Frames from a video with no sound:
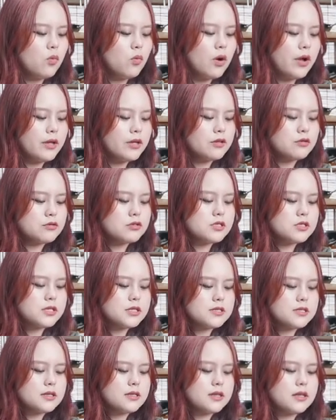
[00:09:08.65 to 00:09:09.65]
when you
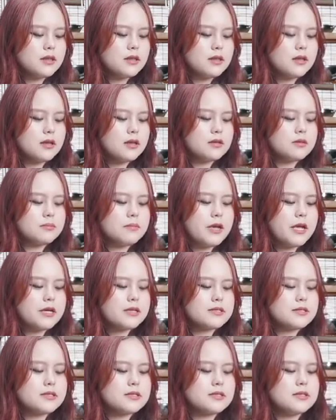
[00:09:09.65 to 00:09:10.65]
season it
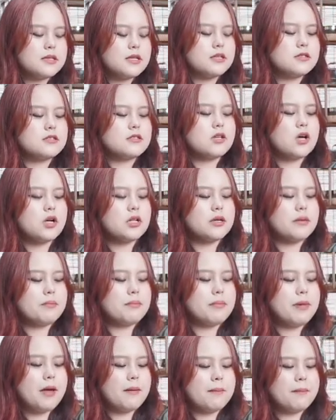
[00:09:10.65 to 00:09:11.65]
makes the salt
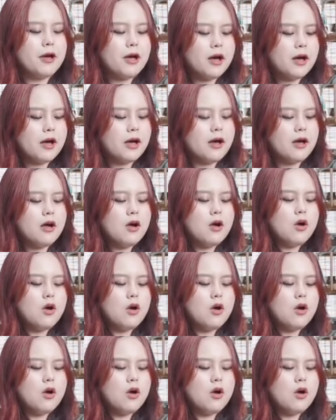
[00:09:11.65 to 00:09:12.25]
and pepper